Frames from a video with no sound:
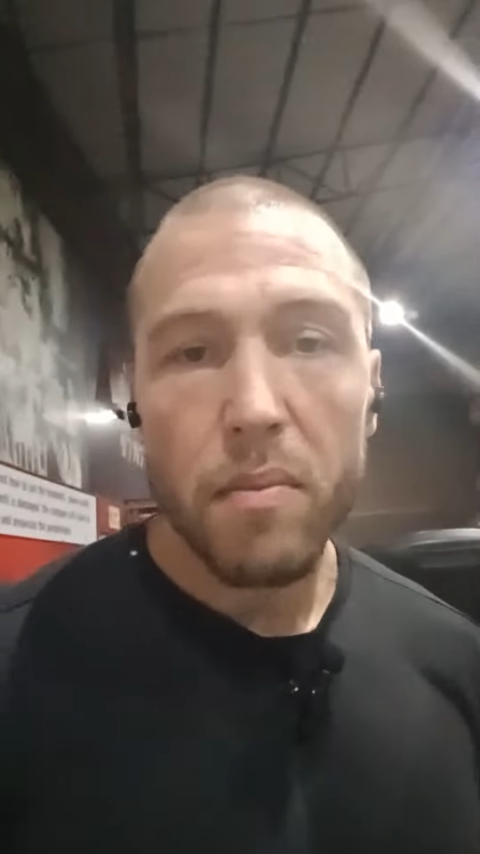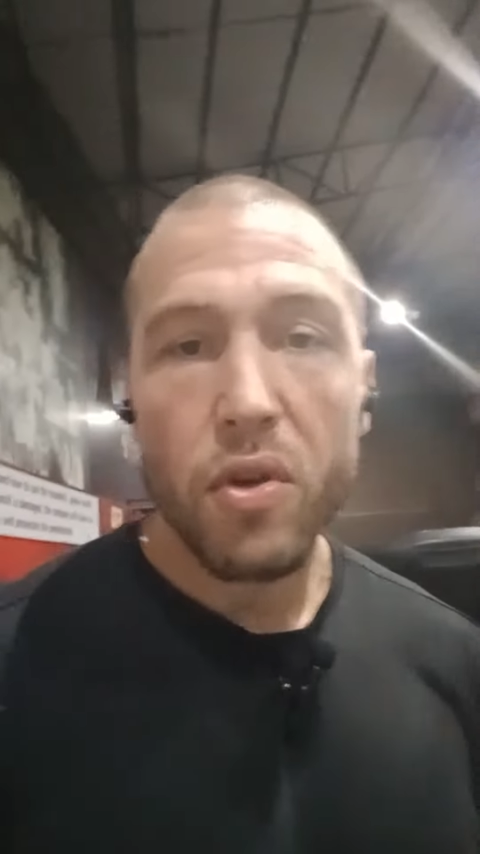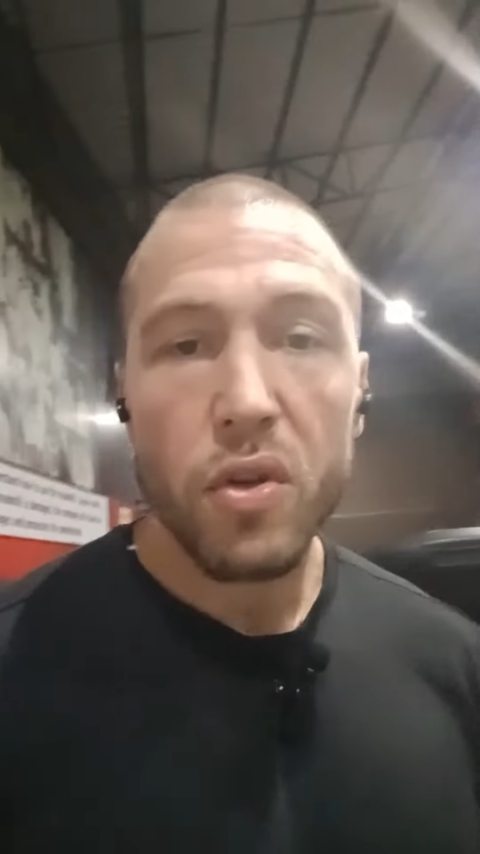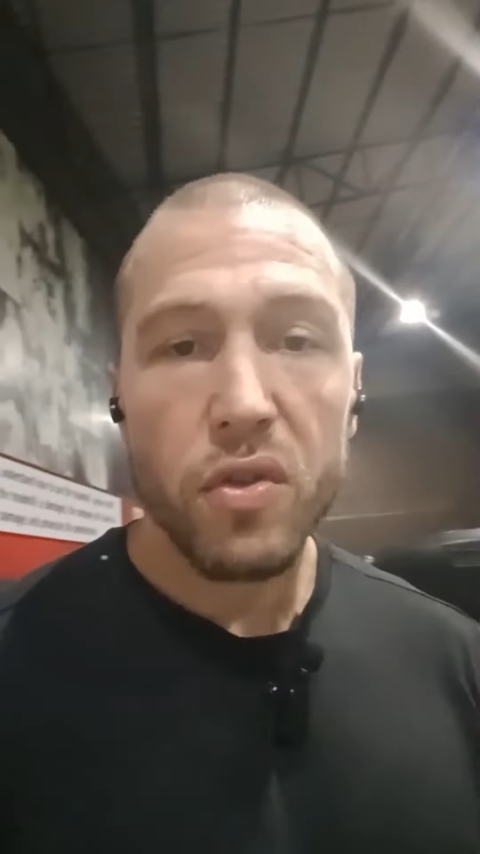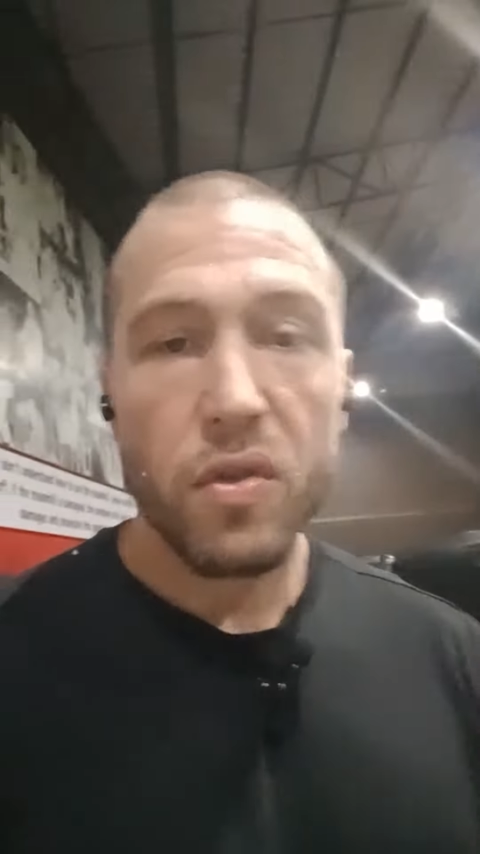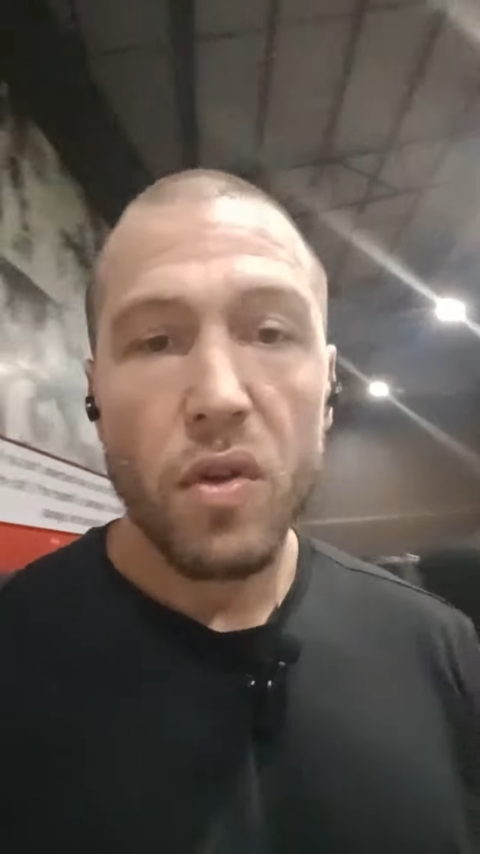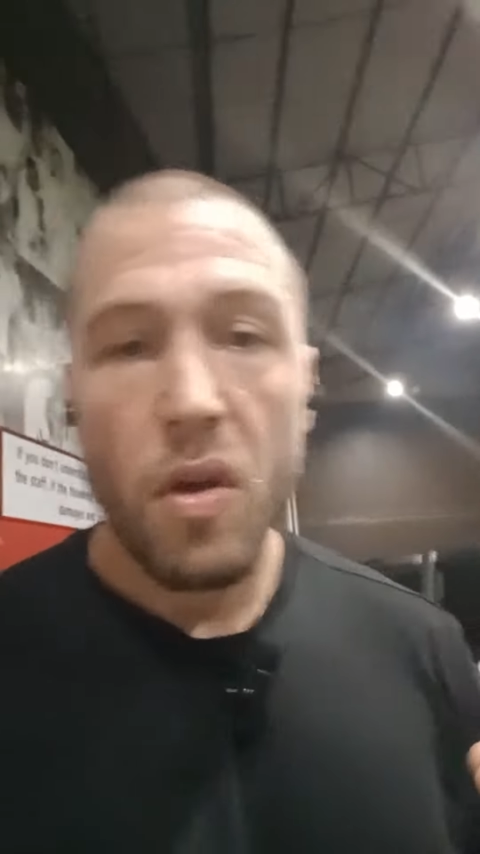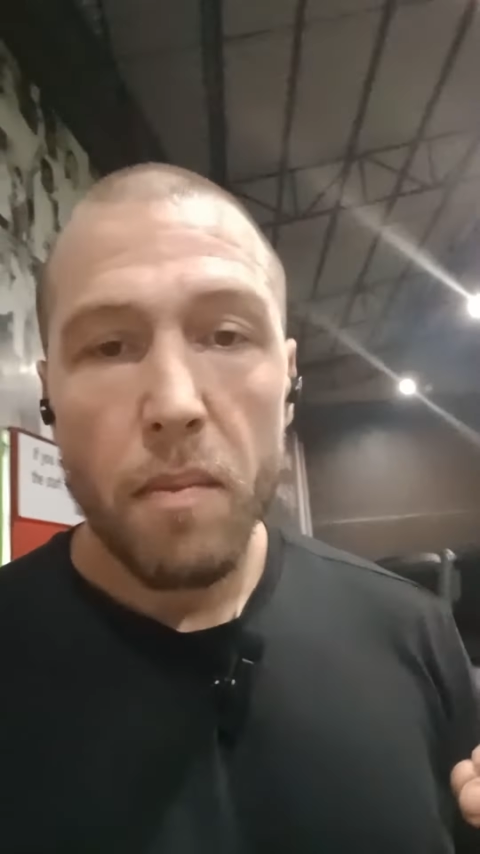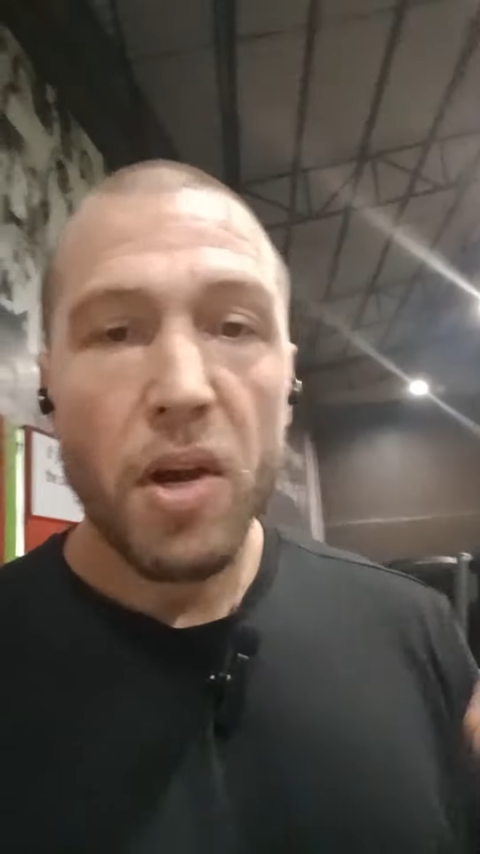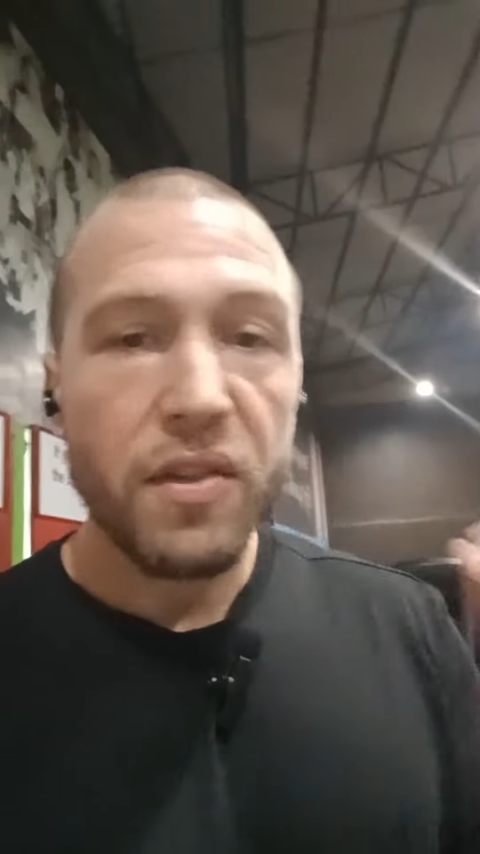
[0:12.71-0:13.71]
Because
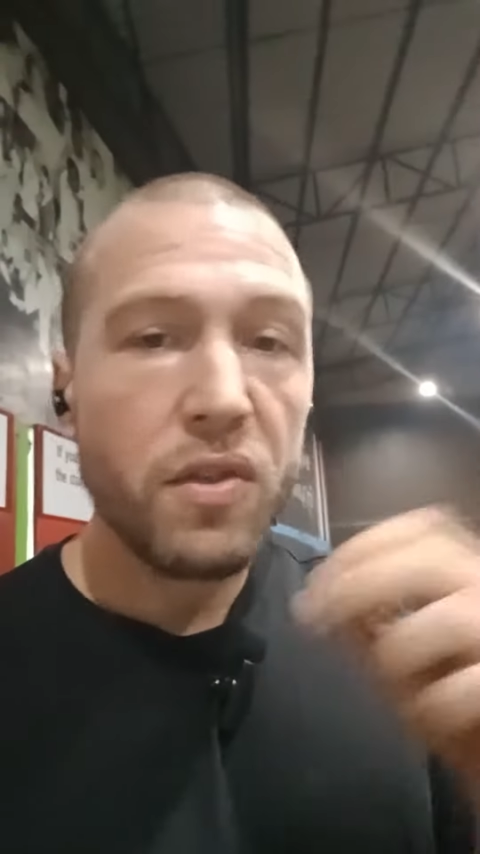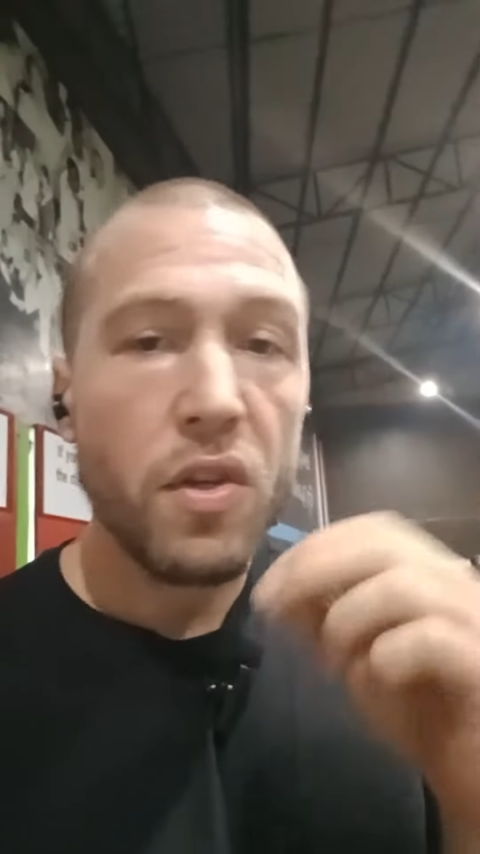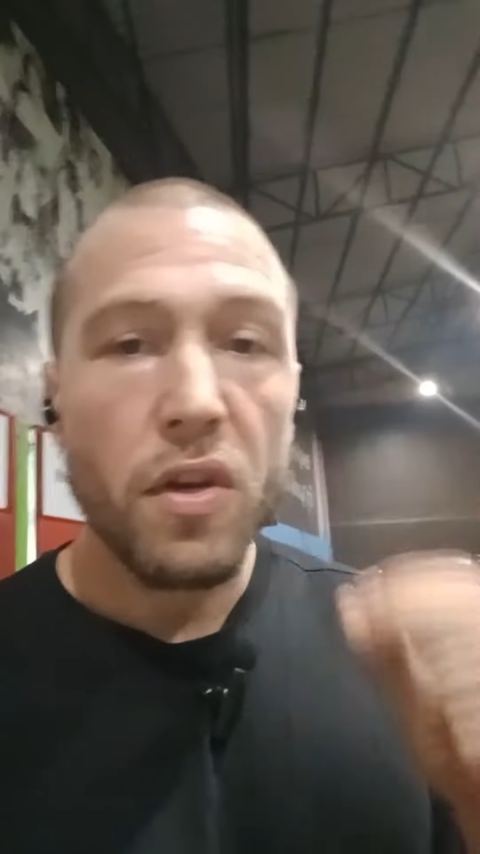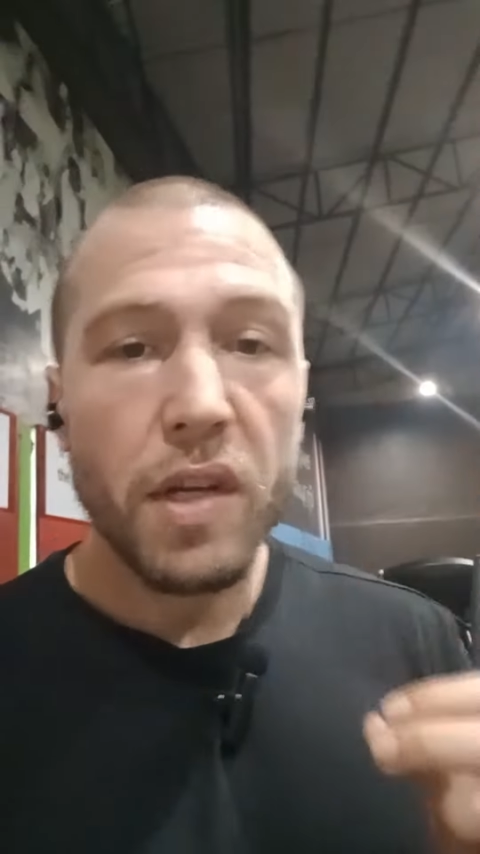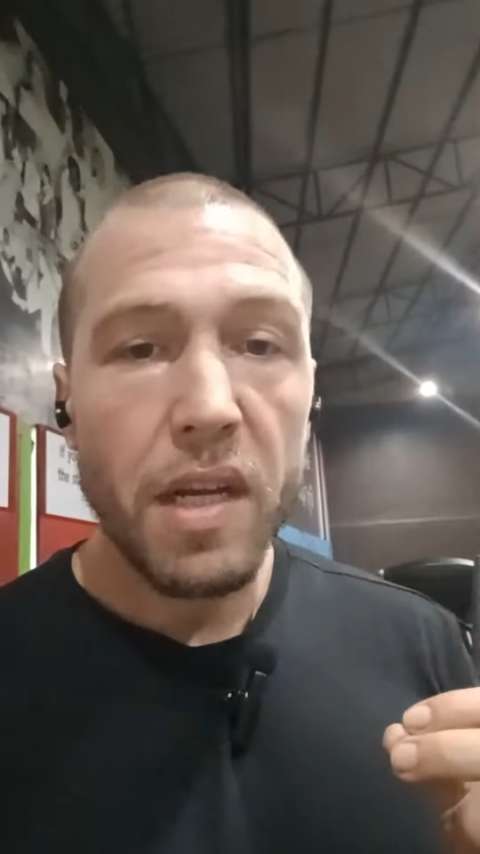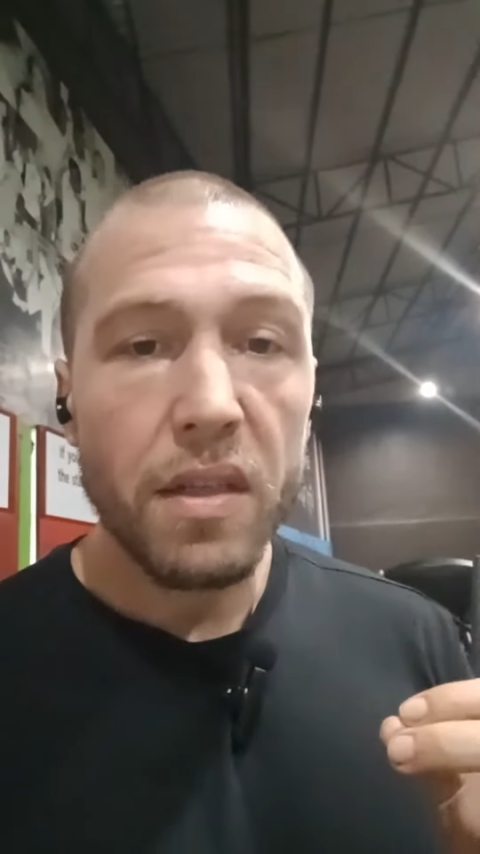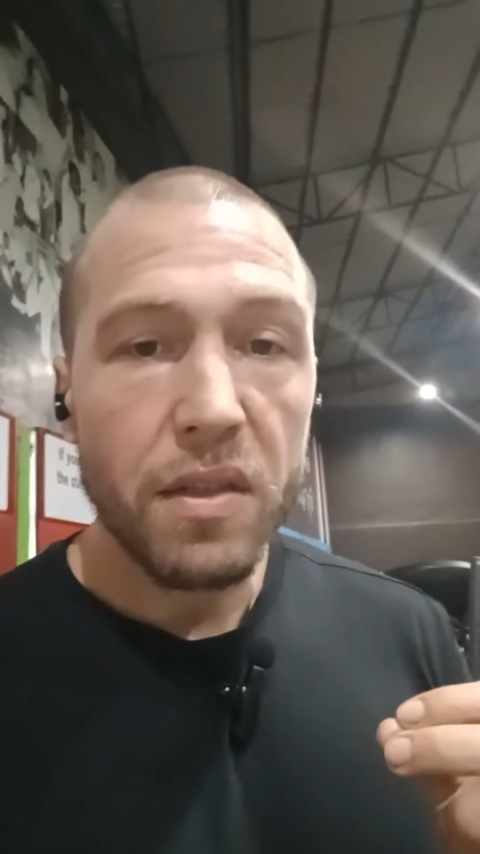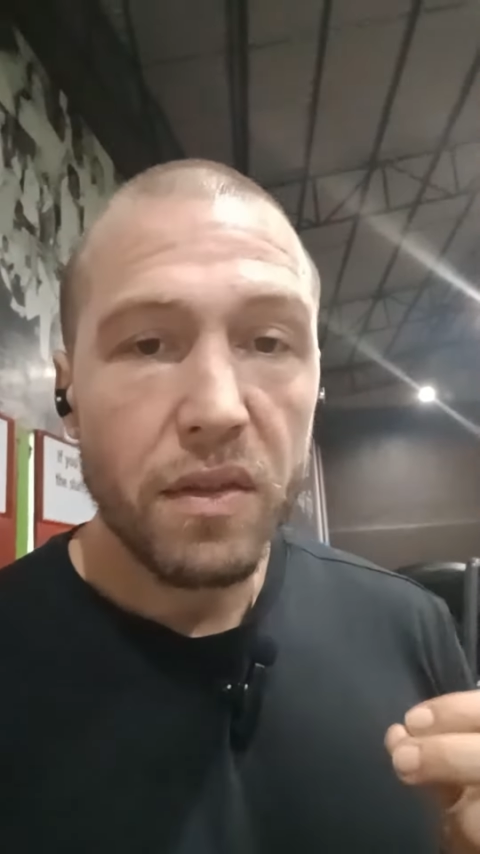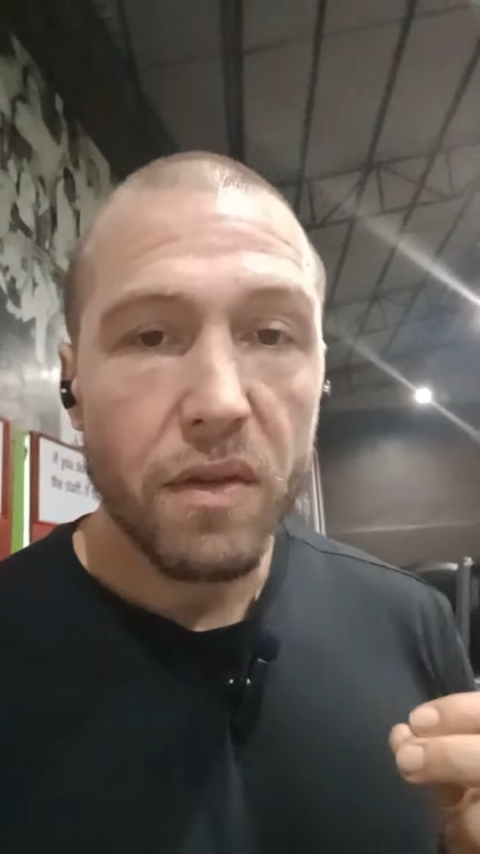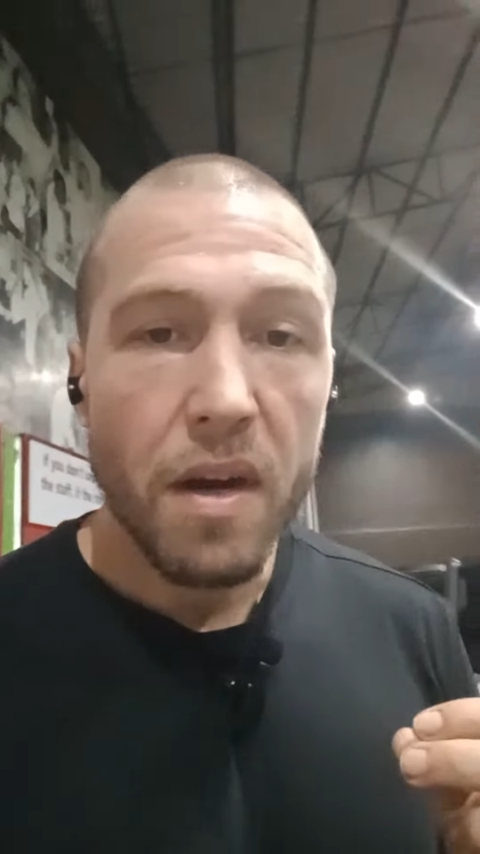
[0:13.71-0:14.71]
past a certain age,
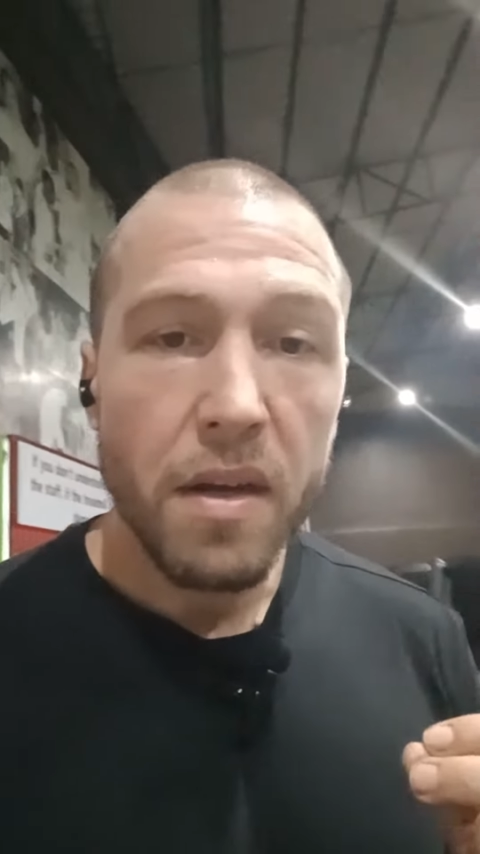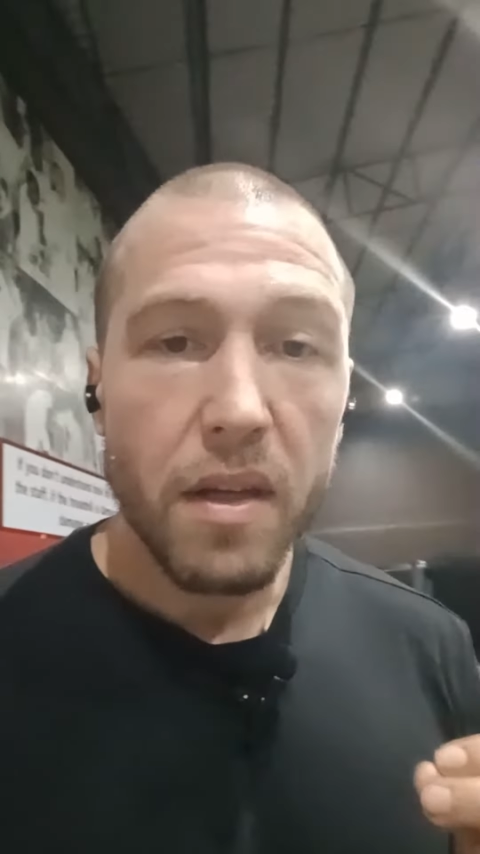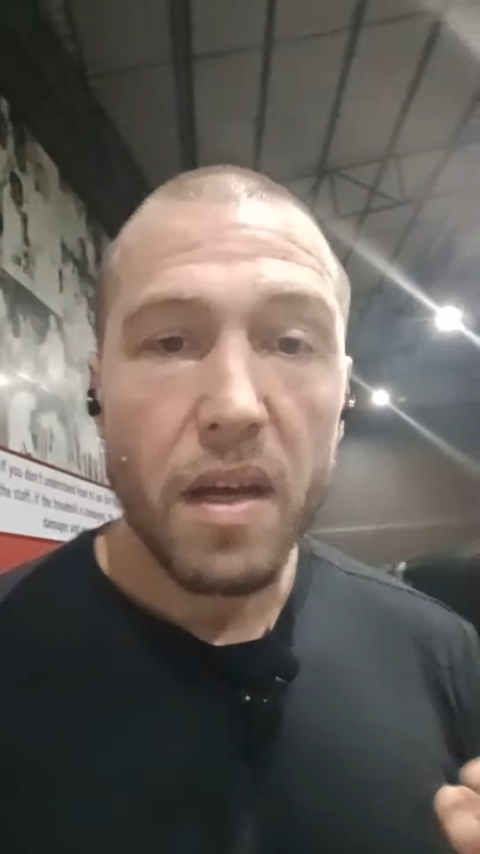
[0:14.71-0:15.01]
right,